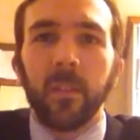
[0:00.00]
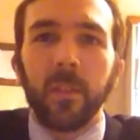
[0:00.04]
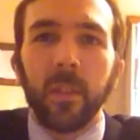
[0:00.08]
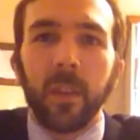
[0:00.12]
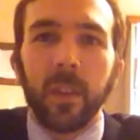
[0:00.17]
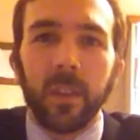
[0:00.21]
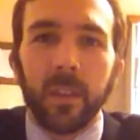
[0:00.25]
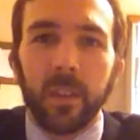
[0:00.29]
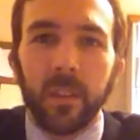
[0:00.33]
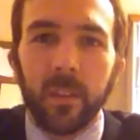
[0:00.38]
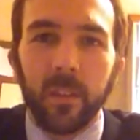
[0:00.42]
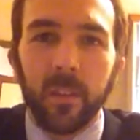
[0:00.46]

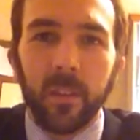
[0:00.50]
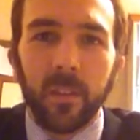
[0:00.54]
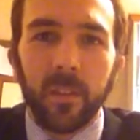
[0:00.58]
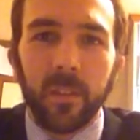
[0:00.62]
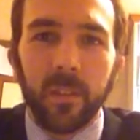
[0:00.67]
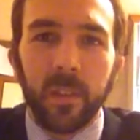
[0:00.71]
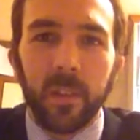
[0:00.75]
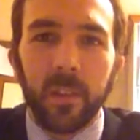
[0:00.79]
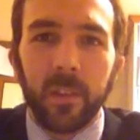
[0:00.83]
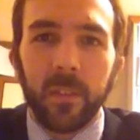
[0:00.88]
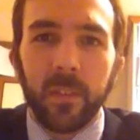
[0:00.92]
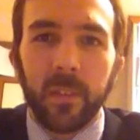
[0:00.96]
think, you know, this
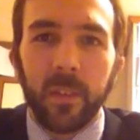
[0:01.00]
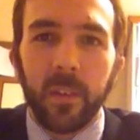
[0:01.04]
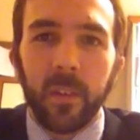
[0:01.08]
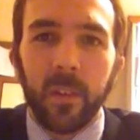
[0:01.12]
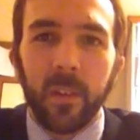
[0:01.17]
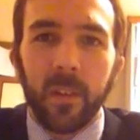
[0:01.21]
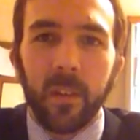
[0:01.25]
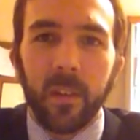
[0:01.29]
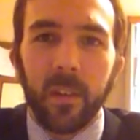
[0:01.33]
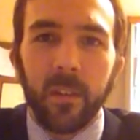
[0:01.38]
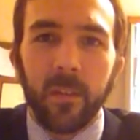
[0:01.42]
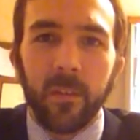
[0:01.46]
guy's kind of
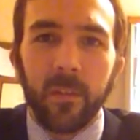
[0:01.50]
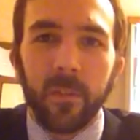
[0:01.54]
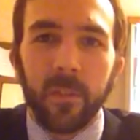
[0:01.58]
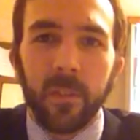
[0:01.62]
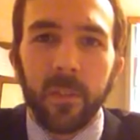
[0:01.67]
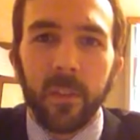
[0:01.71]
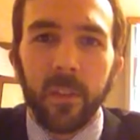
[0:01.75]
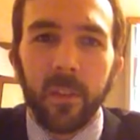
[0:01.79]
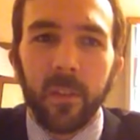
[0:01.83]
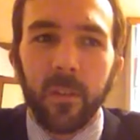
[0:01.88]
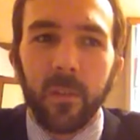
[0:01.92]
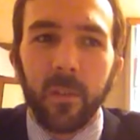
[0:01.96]
off,
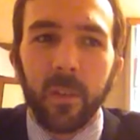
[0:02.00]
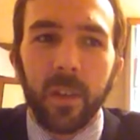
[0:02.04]
you know,